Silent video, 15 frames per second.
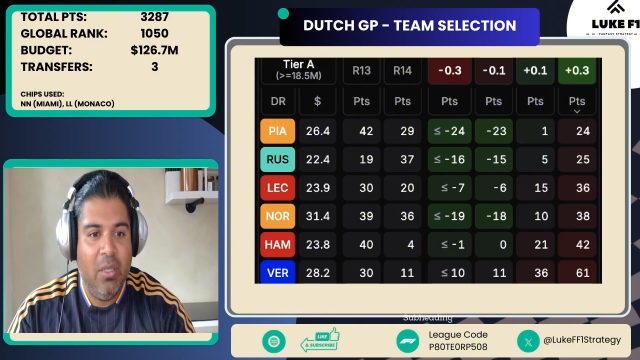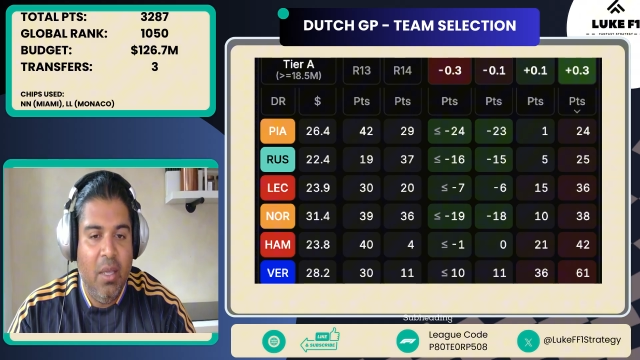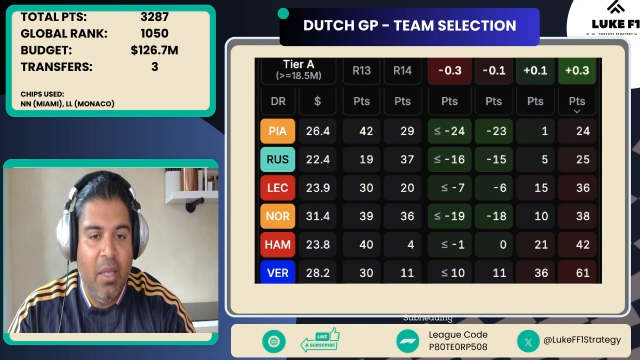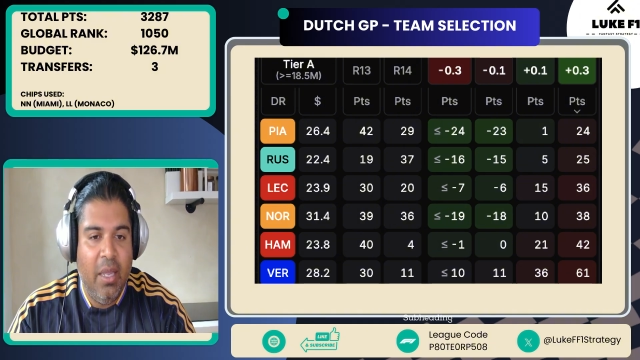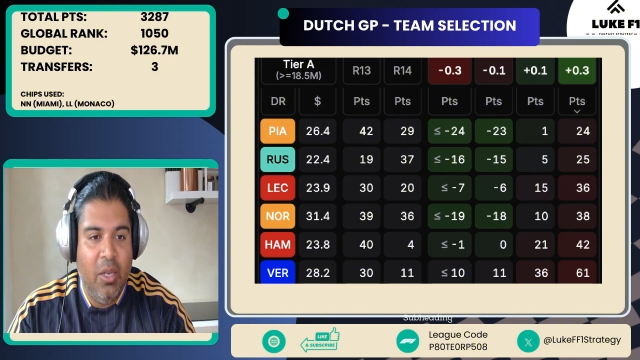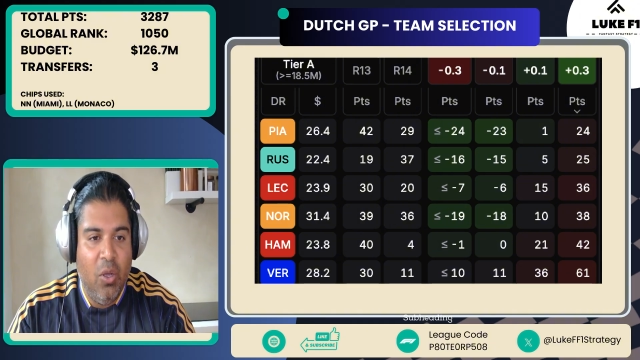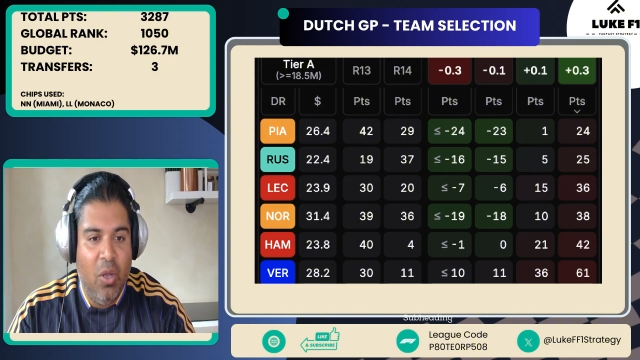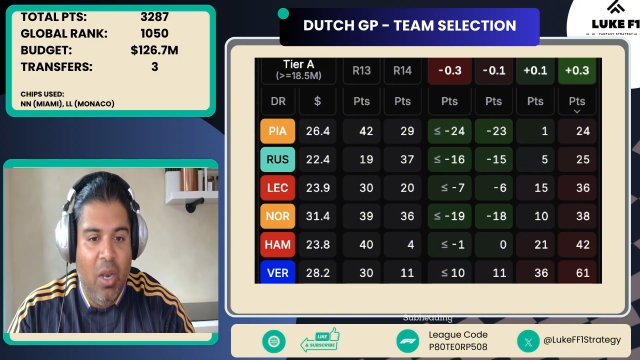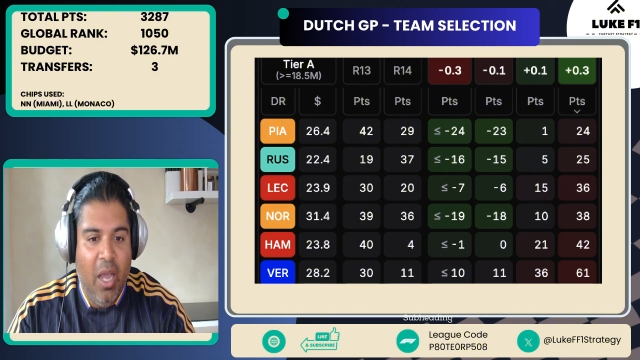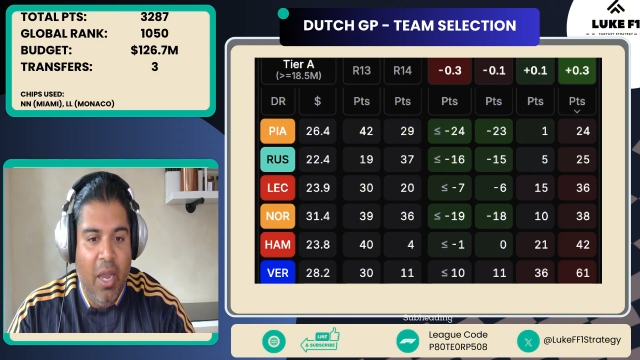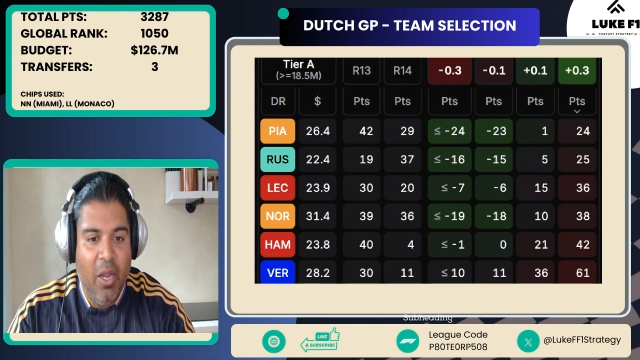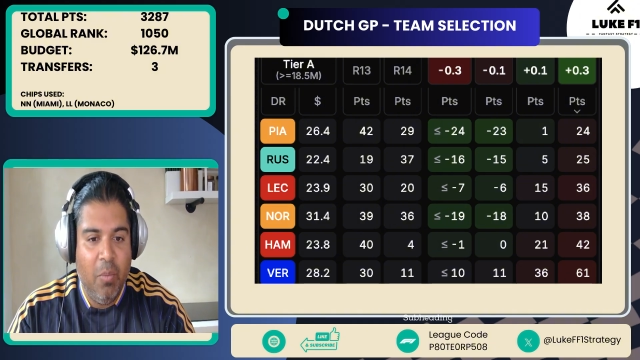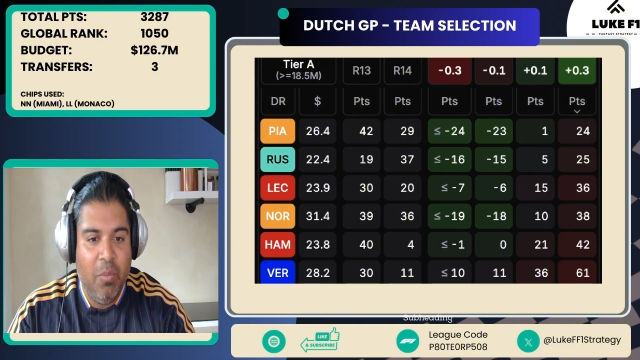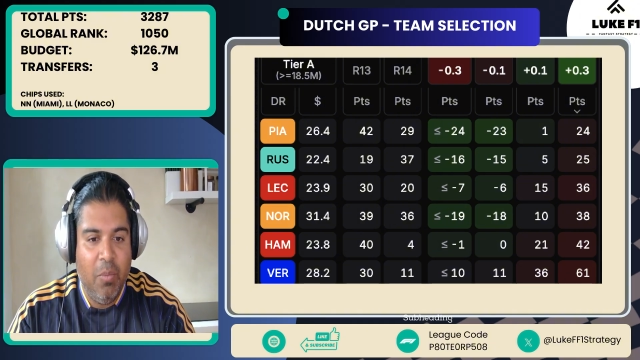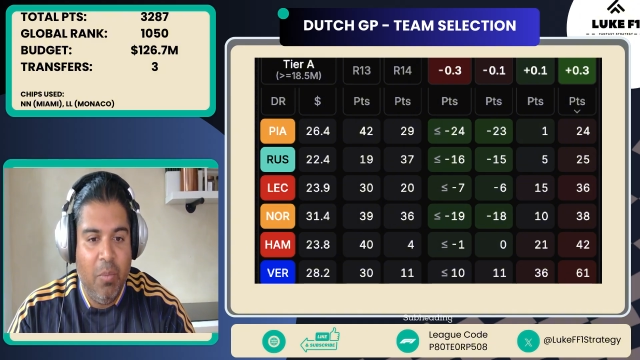in your
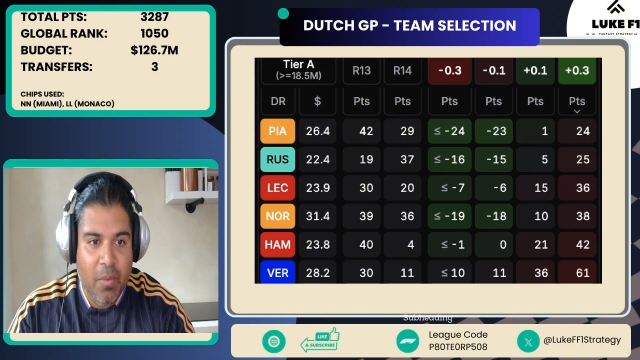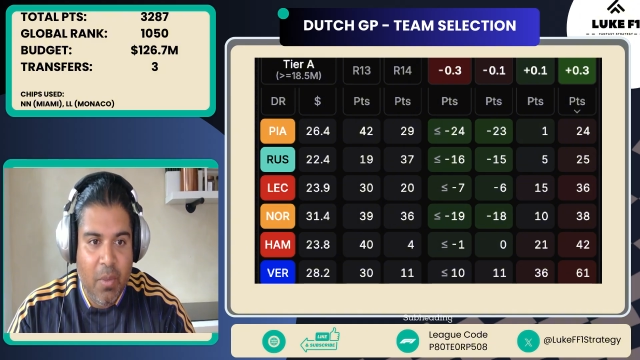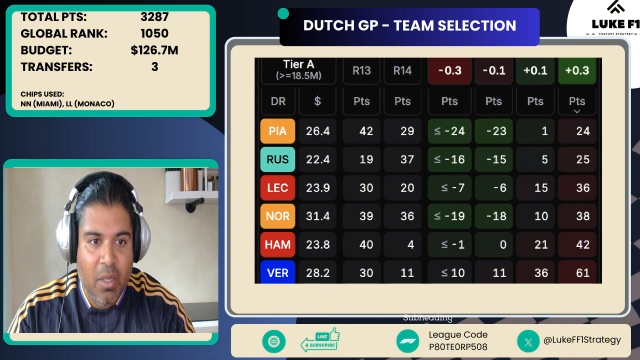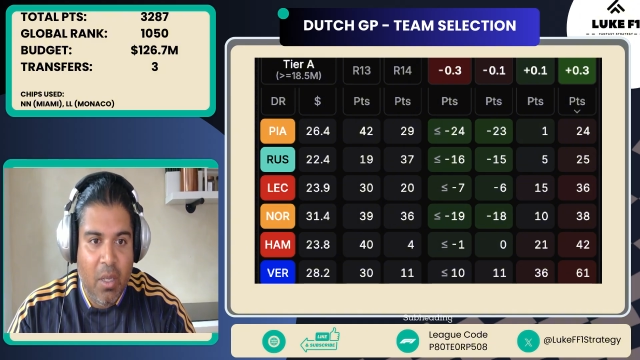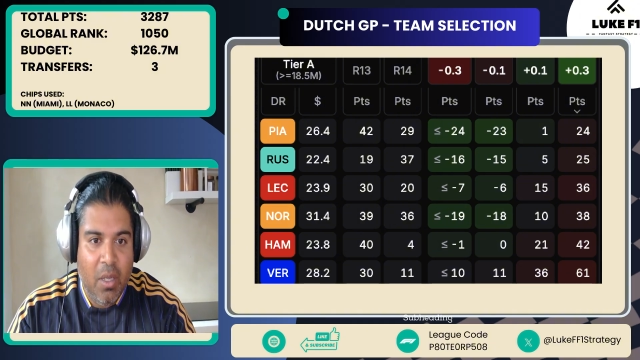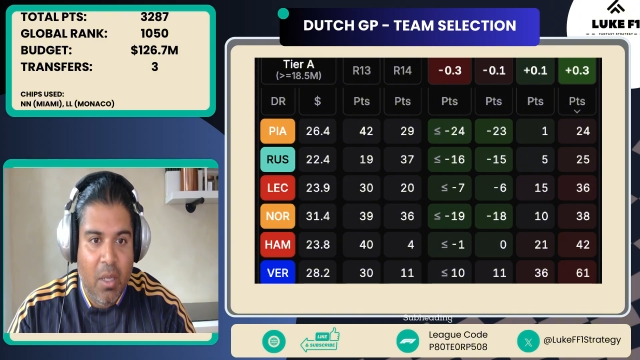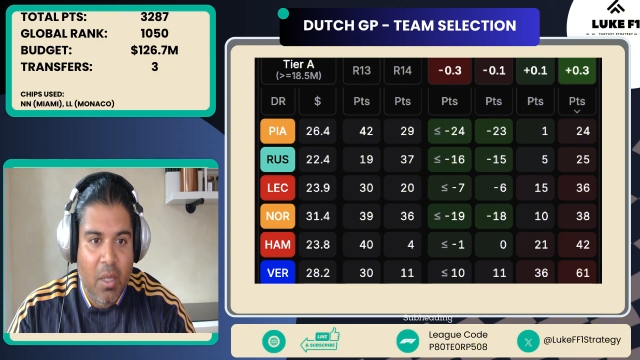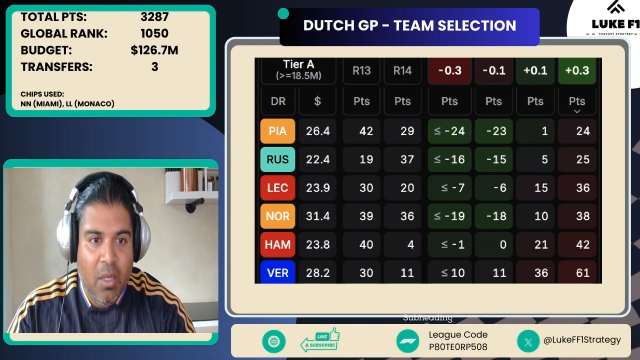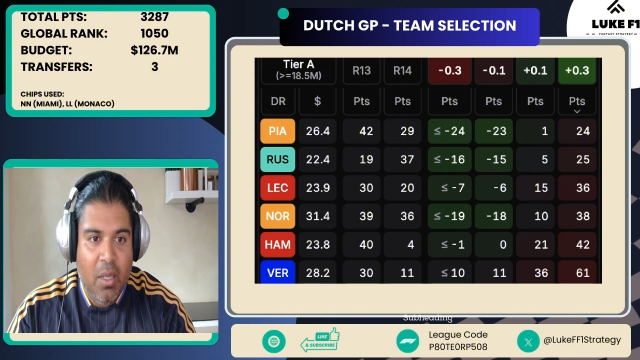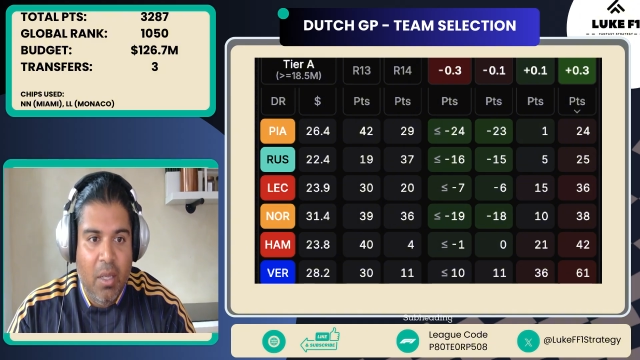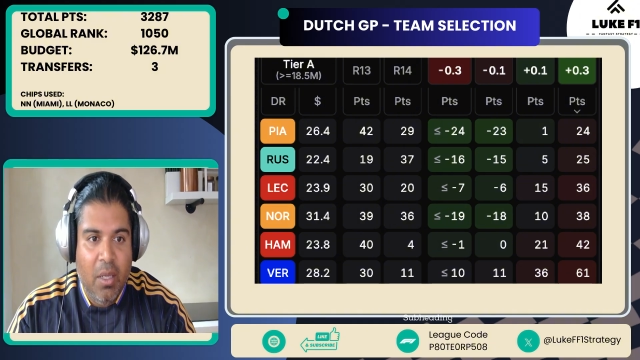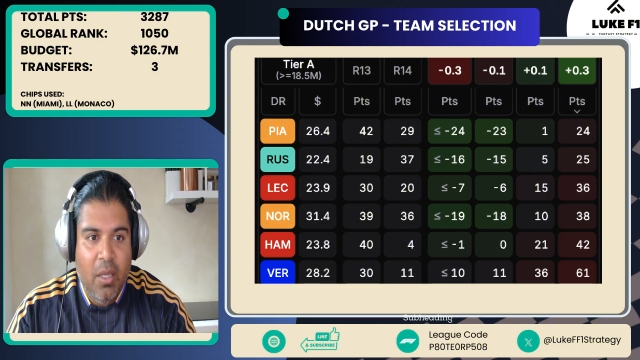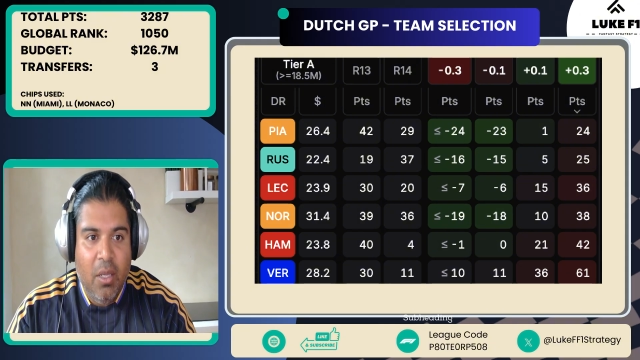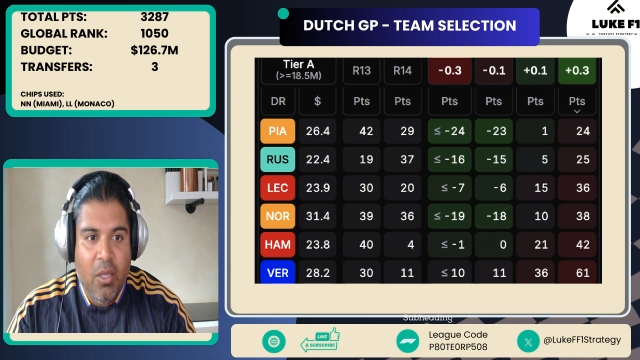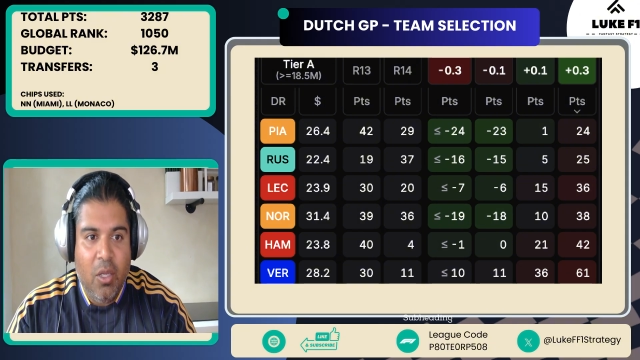lineups.
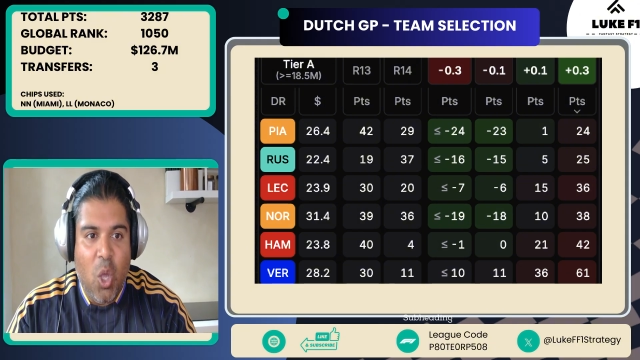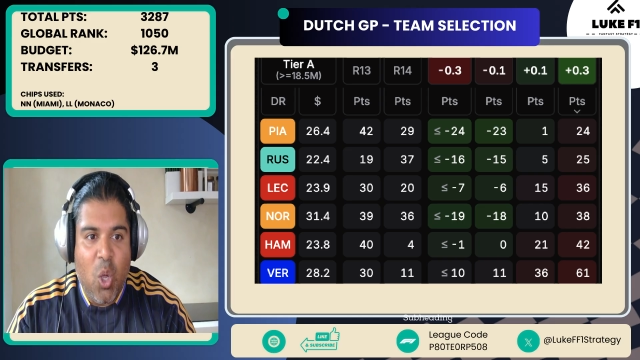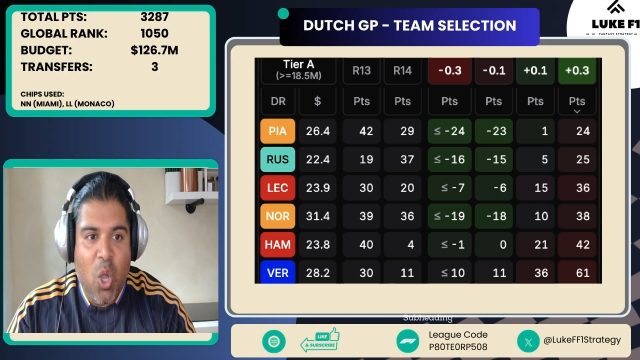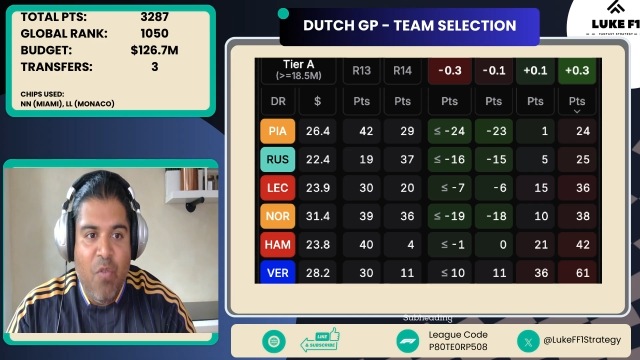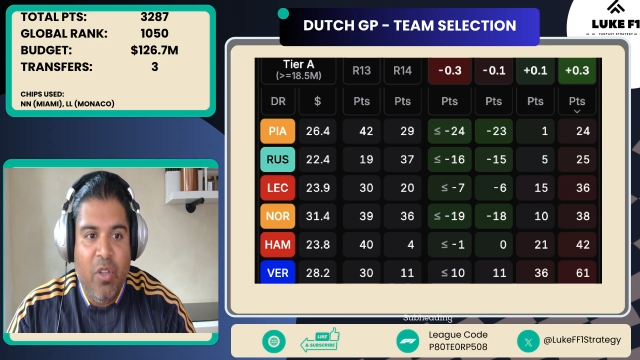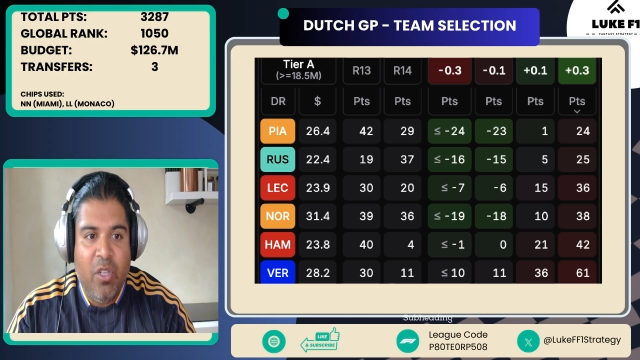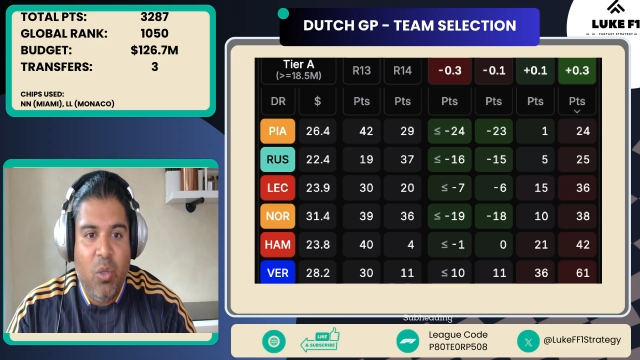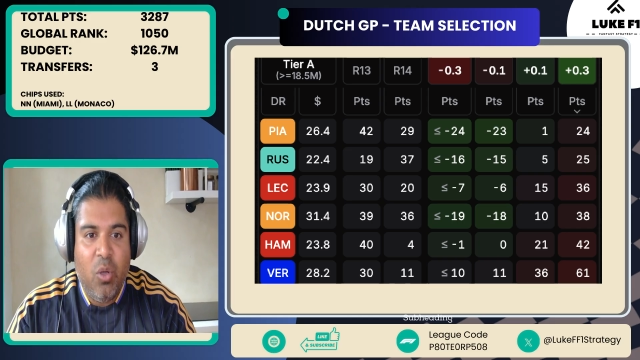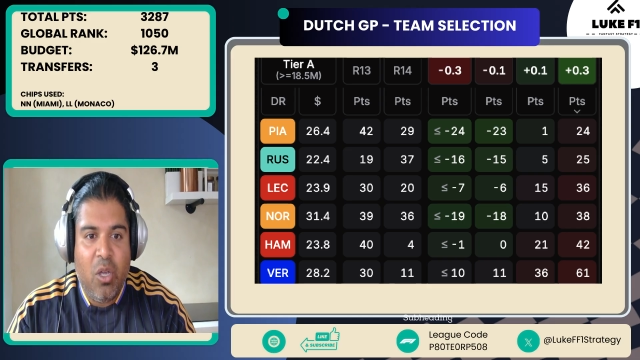Going over to